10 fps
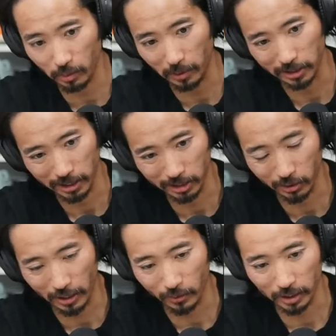the cumulus?" That's
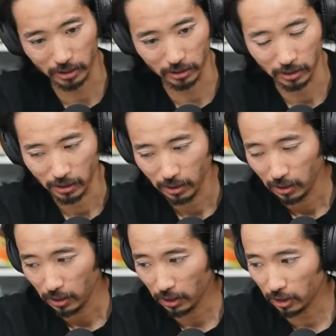a great question.
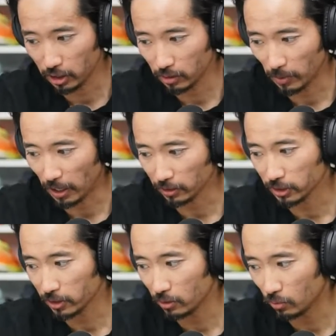Um, I'll
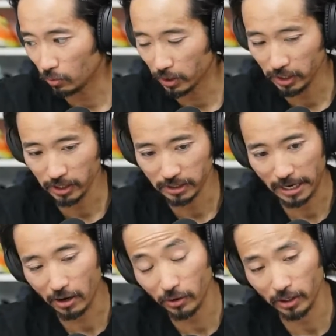tell you what it is
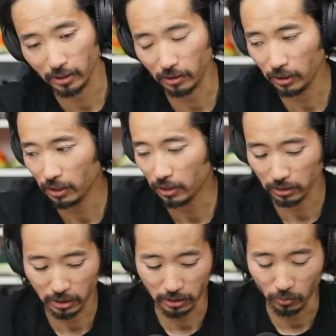now, and I, and then
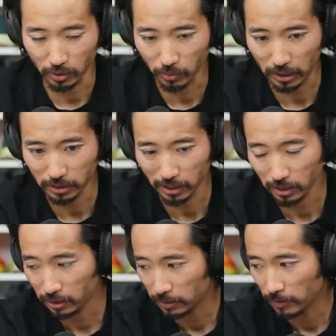I'll tell you what it was. I
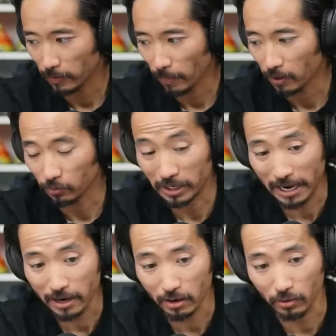think
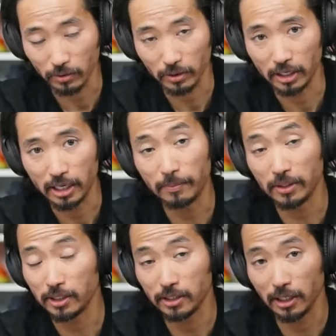now the
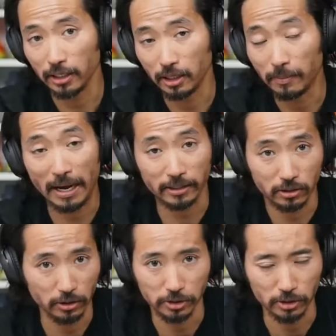nimbus is like the
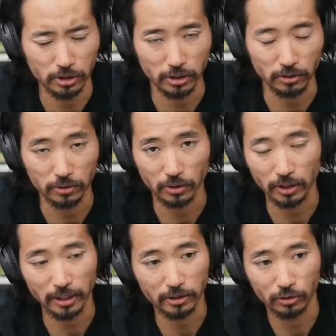max cushion shoe,
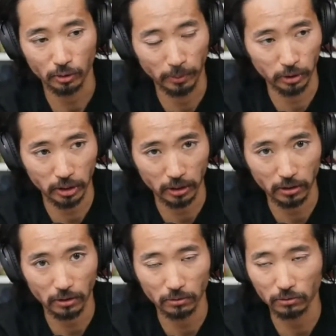so like super
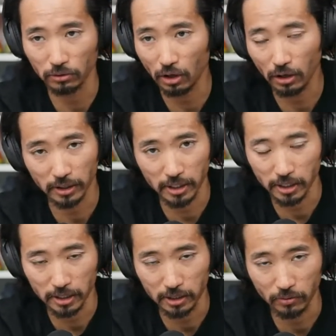chill, long
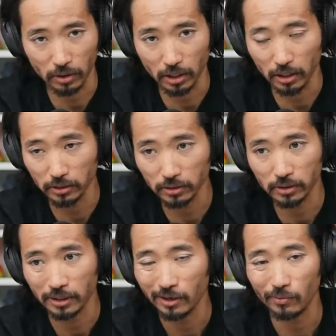easy
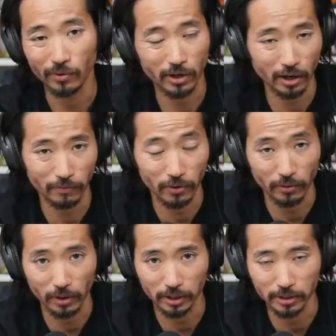runs,
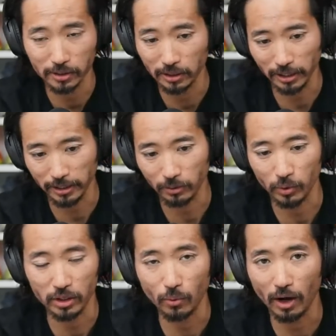recovery runs. Like
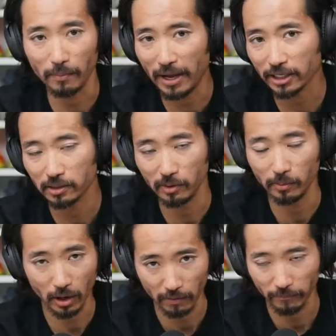when you want
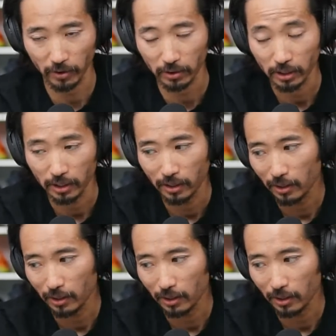maximum comfort,